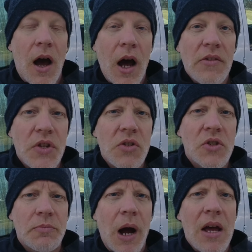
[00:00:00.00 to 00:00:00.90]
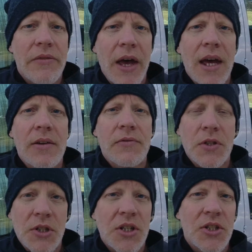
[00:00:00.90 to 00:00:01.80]
I've used my van
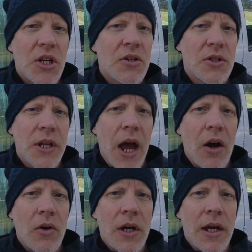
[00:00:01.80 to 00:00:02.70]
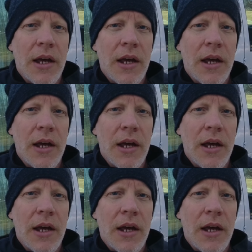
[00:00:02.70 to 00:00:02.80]
for 6 years now